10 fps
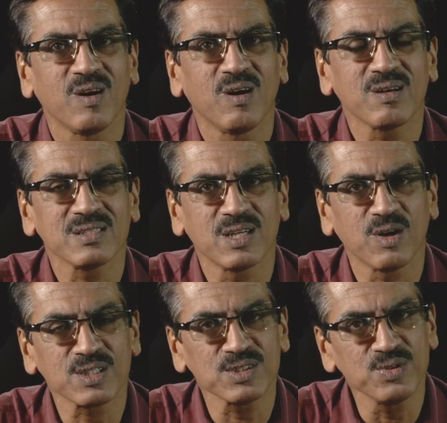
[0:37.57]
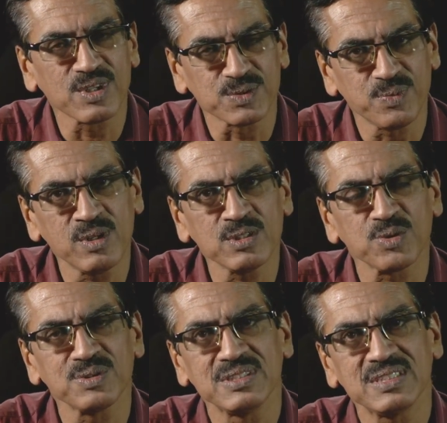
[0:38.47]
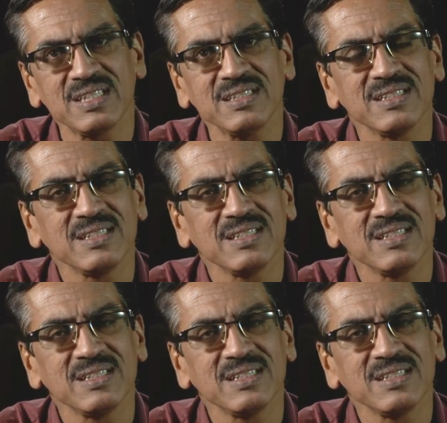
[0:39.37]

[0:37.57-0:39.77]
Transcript: or the doctors who respond through Disha